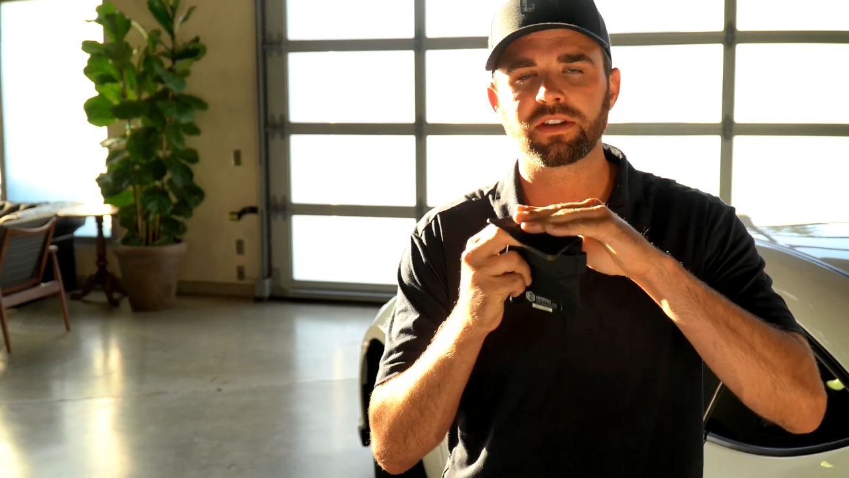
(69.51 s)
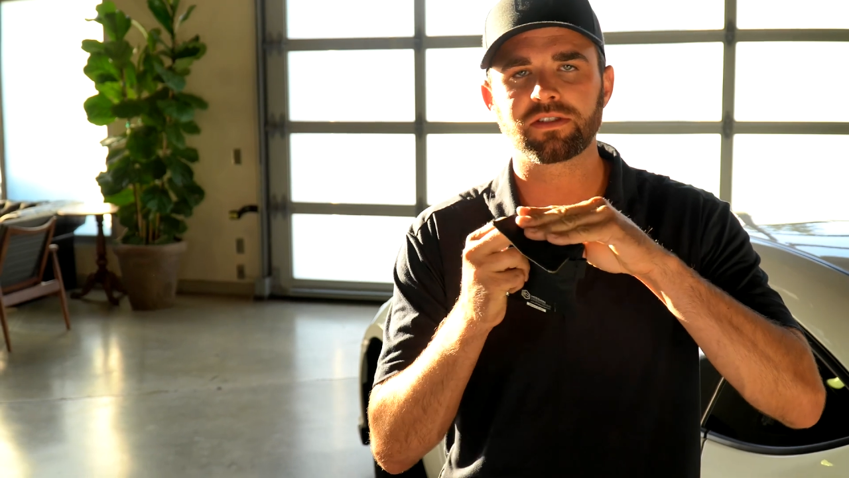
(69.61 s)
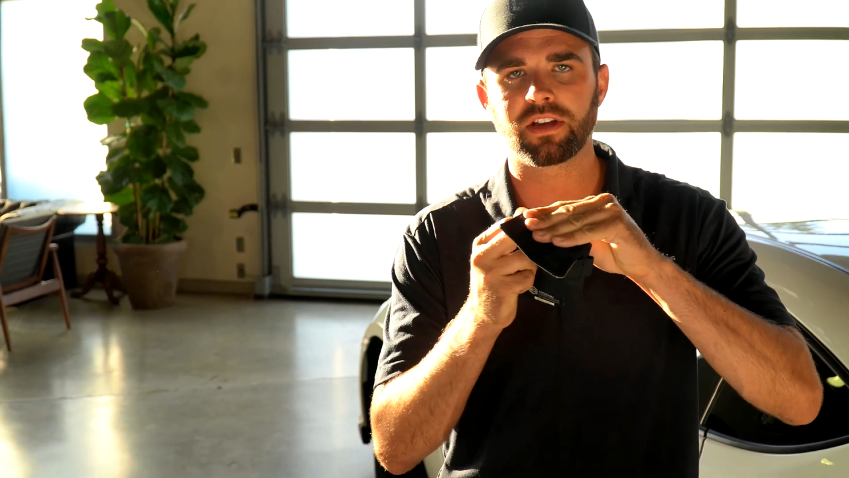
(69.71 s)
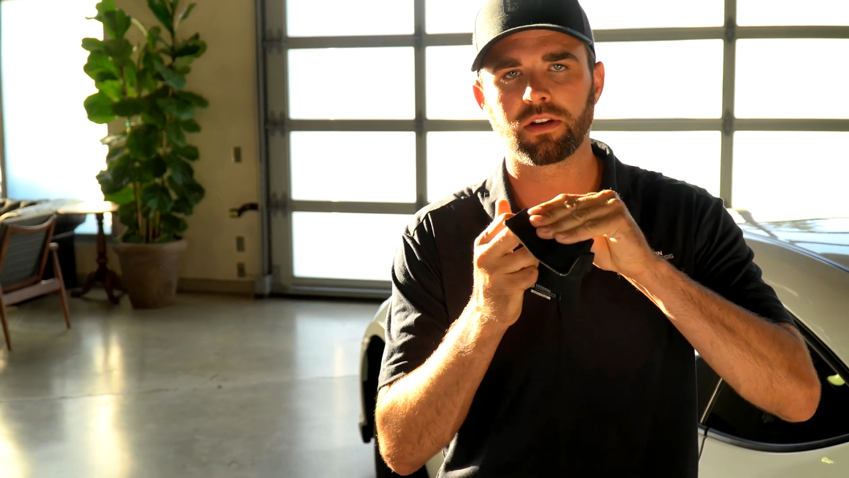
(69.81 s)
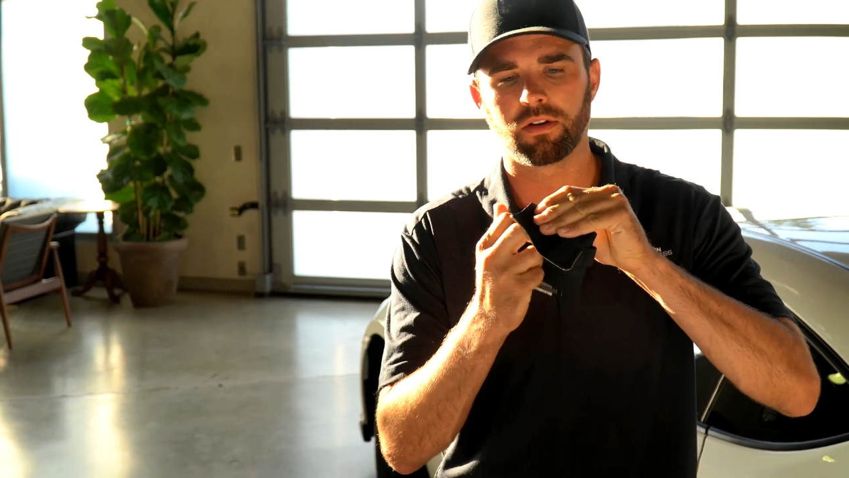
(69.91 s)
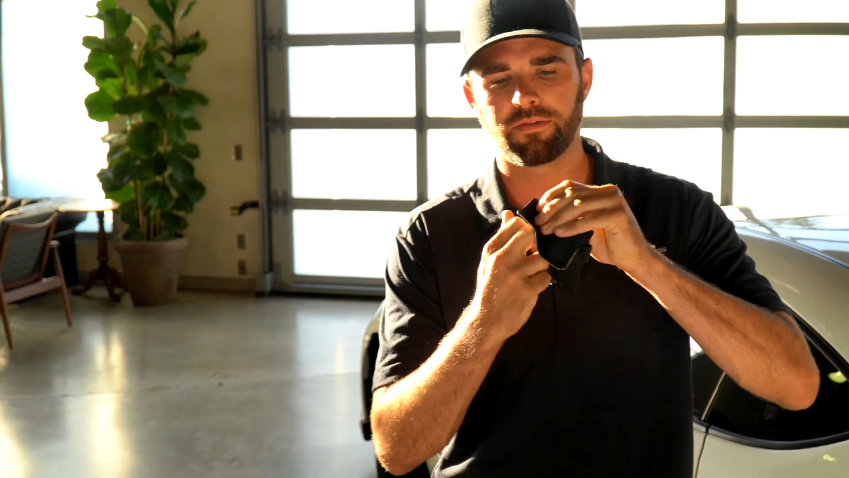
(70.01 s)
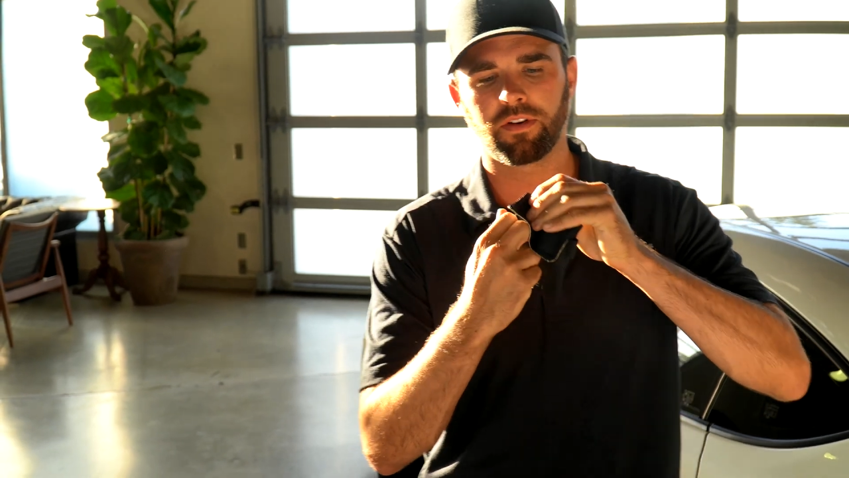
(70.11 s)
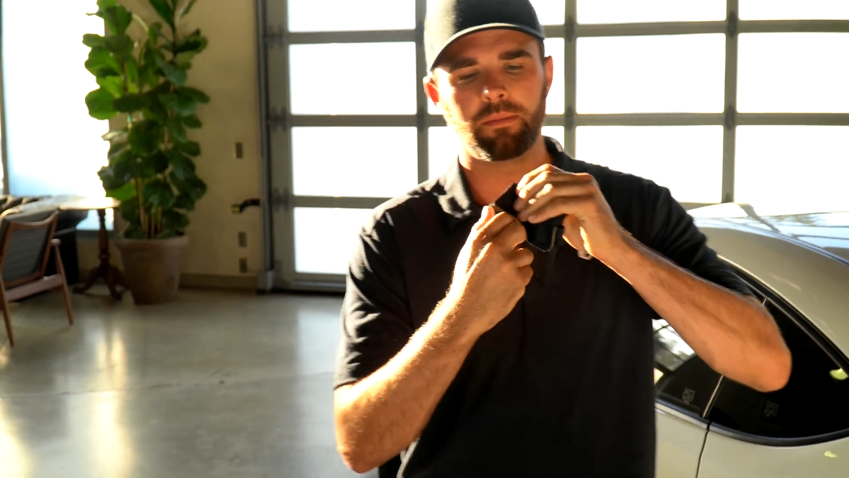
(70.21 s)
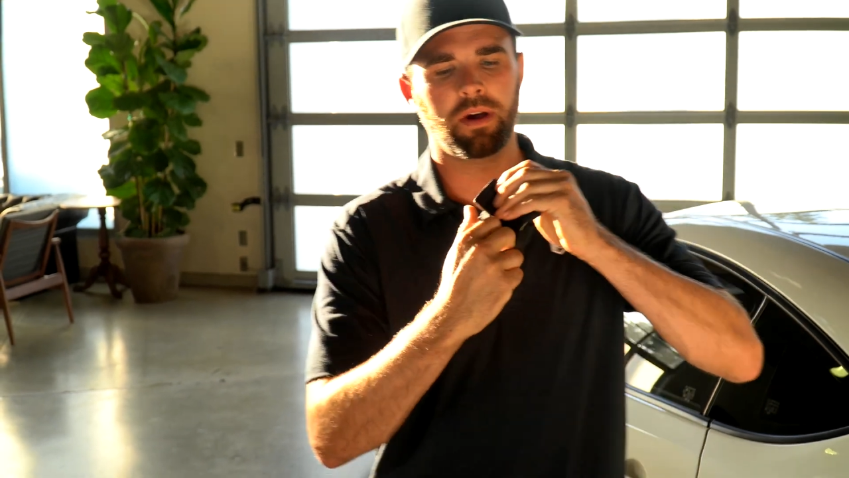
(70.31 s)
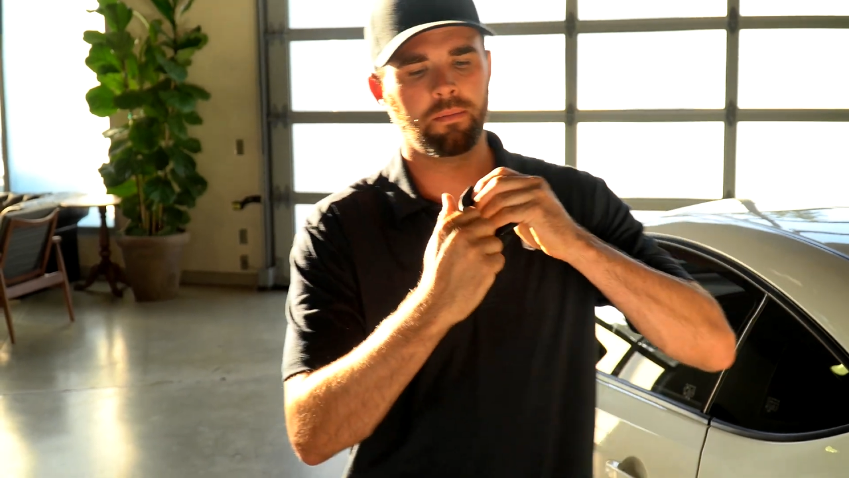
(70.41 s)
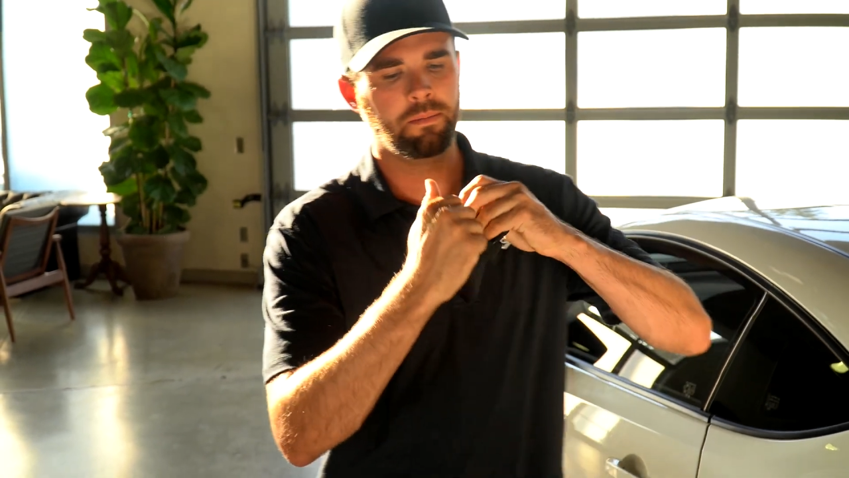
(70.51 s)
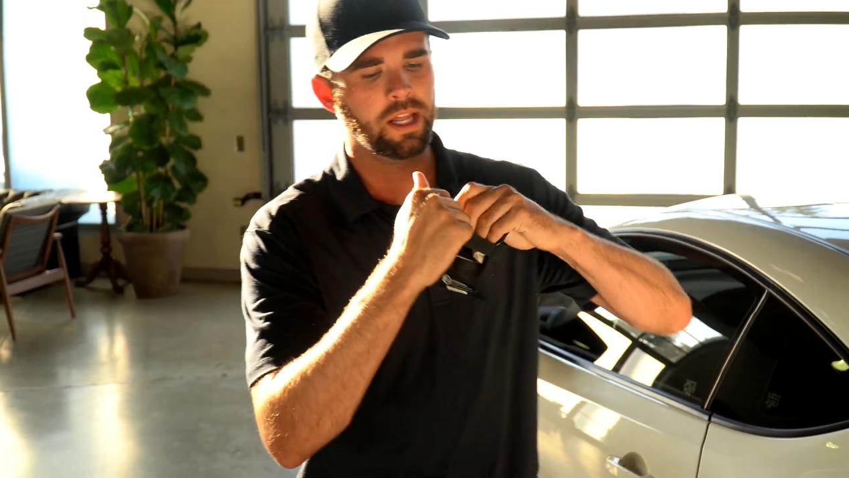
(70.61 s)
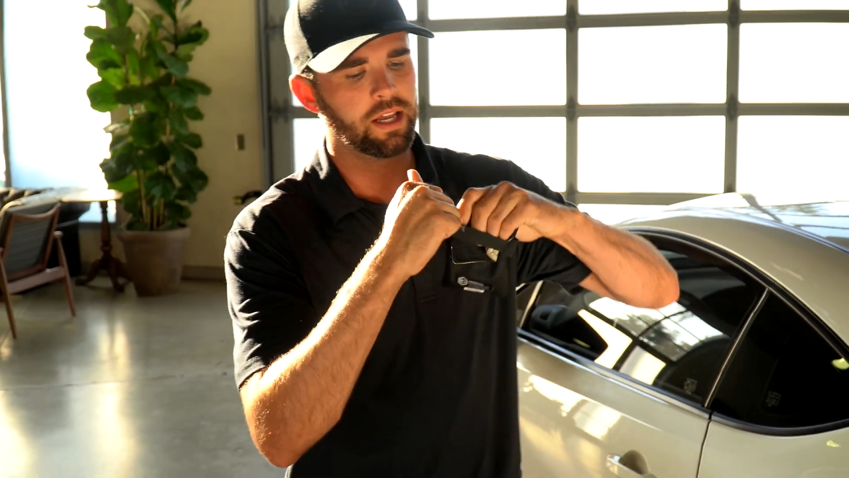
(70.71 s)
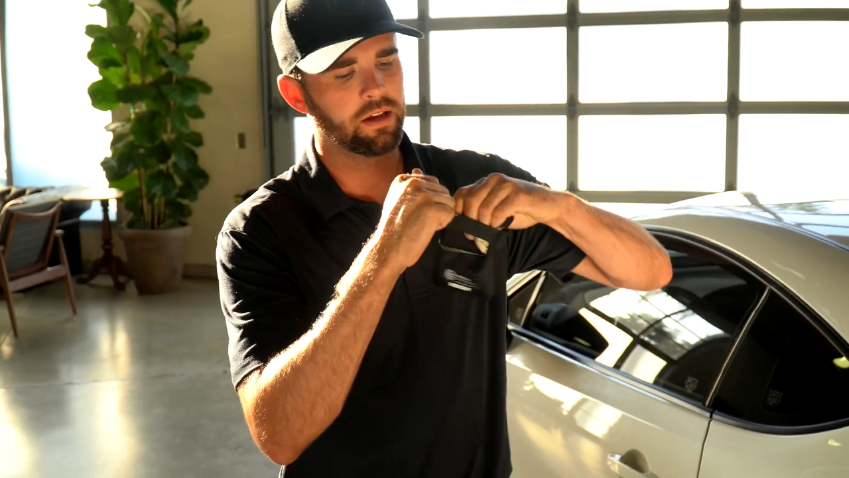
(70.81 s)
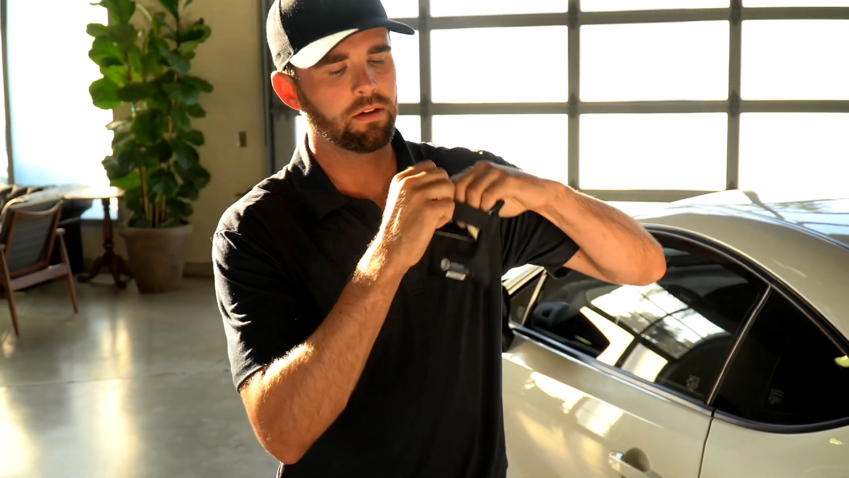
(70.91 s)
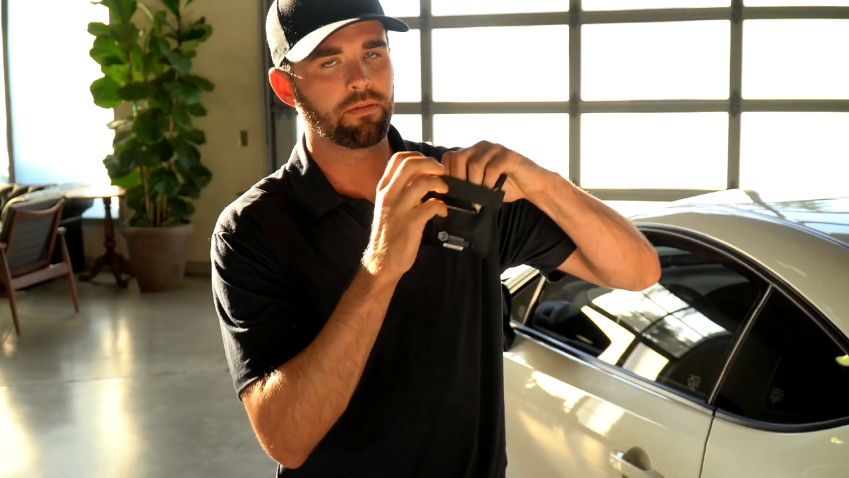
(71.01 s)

signal from emitting